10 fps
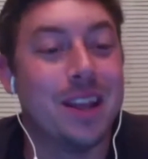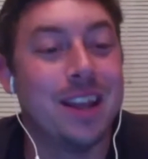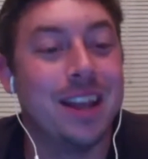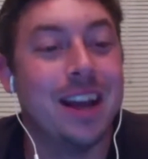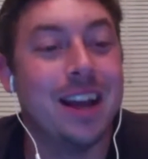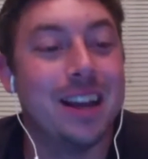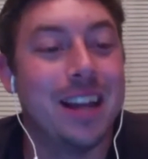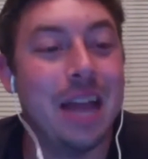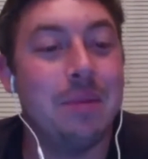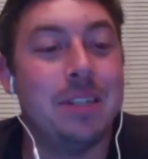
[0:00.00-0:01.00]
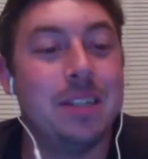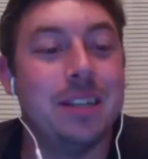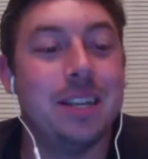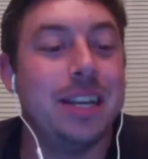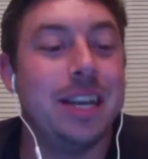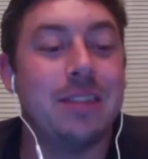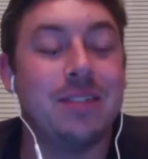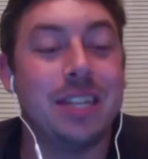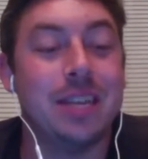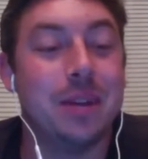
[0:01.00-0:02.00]
Yeah, ABCD,
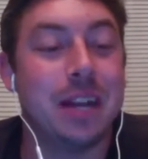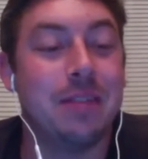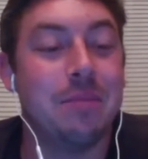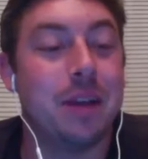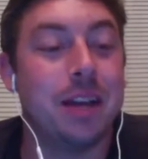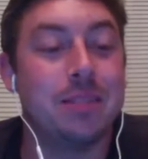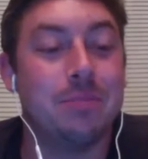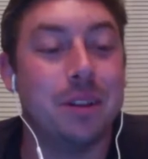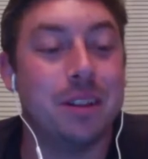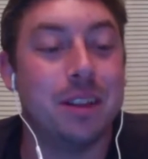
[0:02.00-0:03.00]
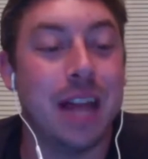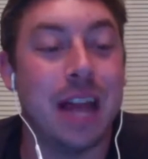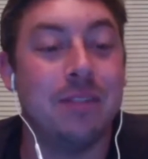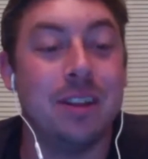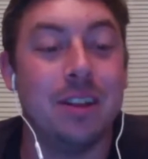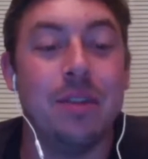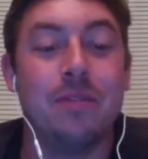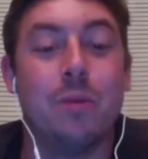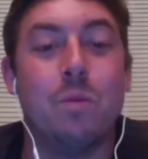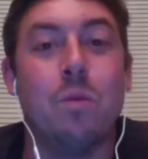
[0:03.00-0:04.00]
EFC might have the best, but Evan, you have
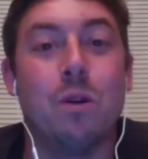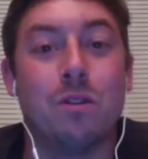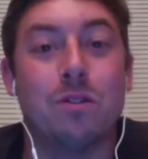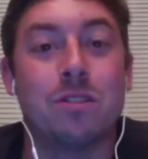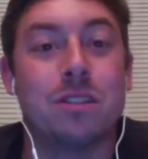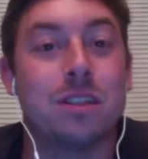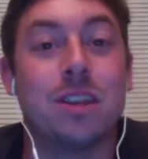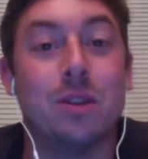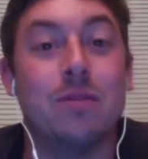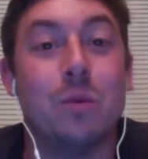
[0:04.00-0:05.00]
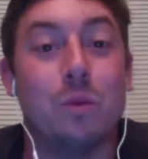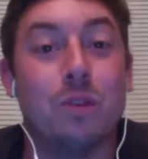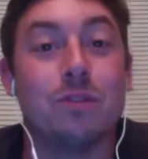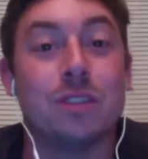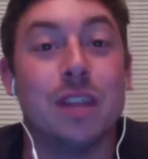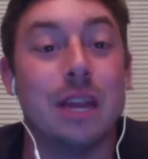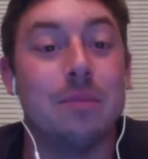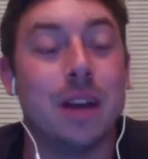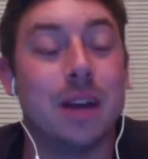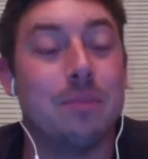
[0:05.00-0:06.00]
the worst. You have the worst
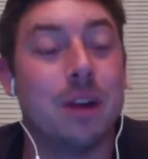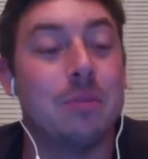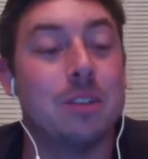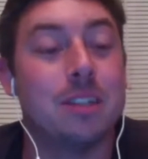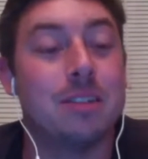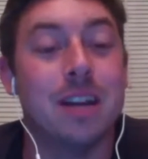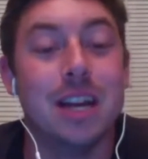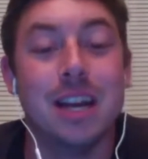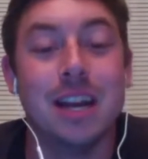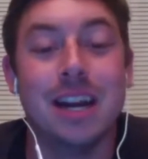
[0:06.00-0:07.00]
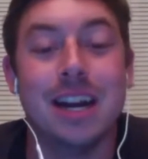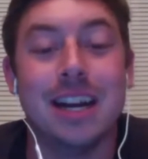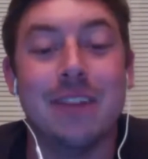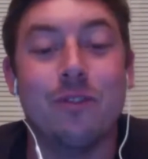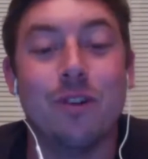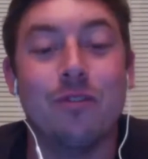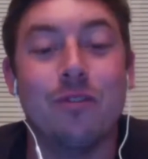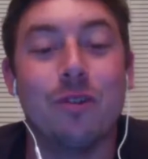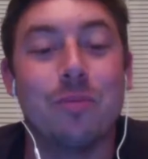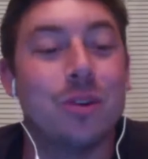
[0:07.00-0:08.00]
name, I promise you. You got
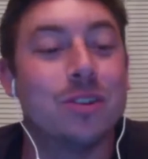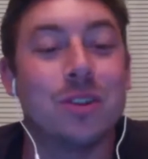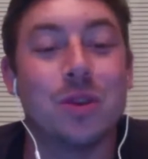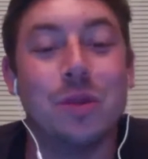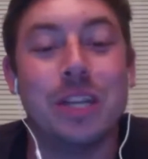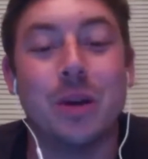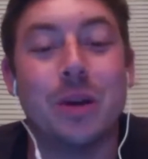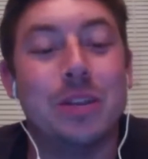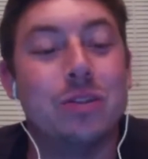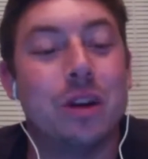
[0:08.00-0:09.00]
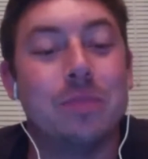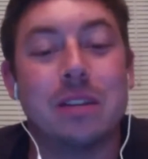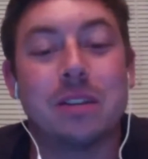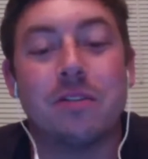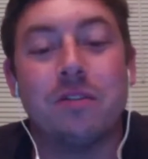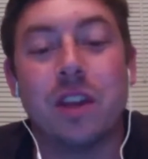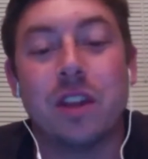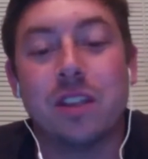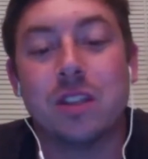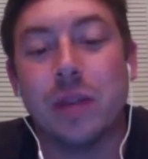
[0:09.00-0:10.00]
44 points on the week, so he dropped down to
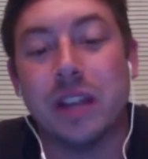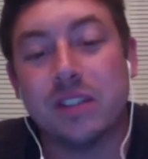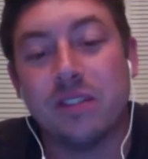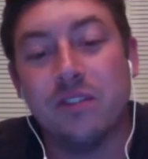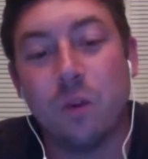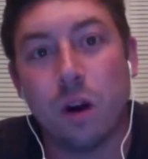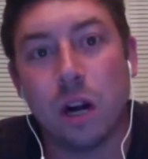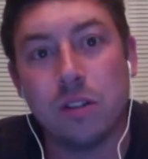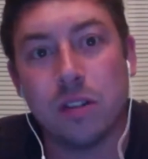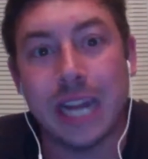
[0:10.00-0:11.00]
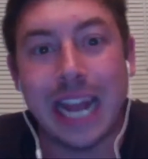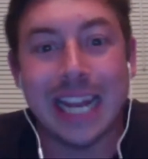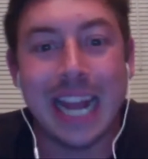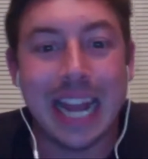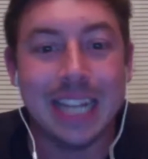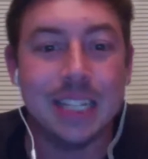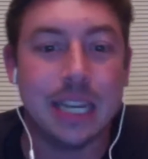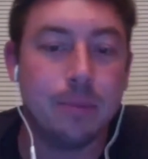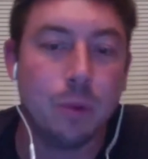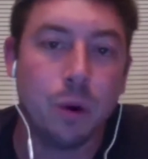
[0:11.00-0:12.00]
fifth. So he has
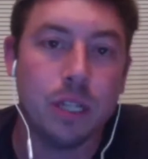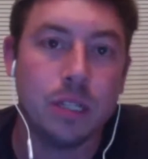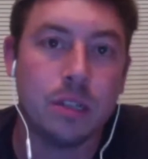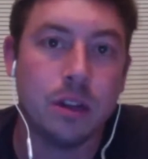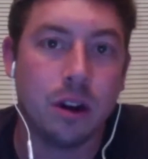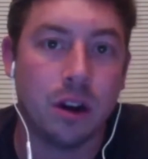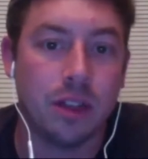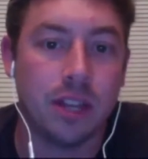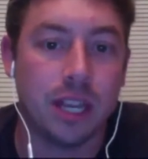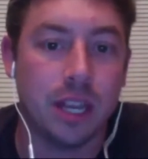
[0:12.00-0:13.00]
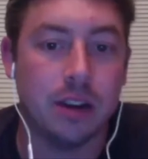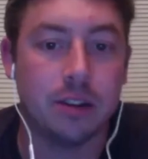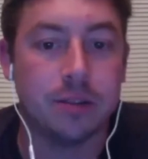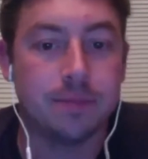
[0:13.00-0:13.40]
418 points on the year.